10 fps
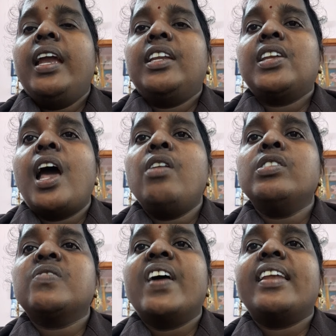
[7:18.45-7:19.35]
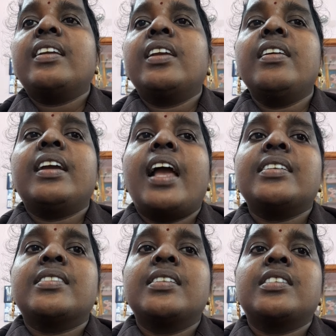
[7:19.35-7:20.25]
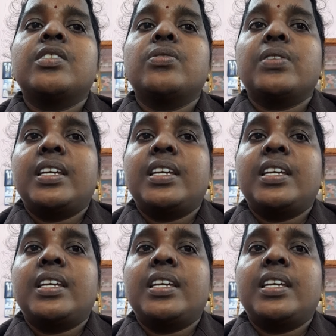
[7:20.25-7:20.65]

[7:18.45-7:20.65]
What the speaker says: It allows for quick access into